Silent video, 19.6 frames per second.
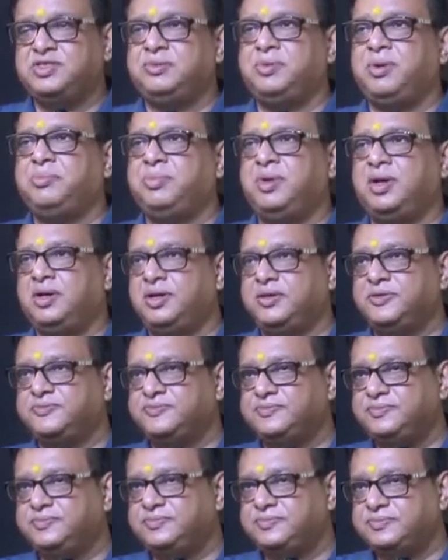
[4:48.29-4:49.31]
remember
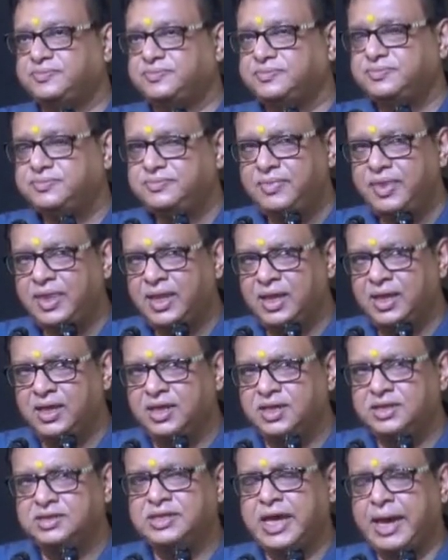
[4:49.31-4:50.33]

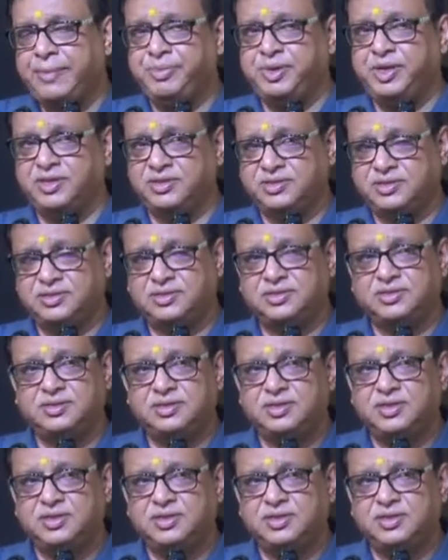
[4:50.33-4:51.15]
is happiness.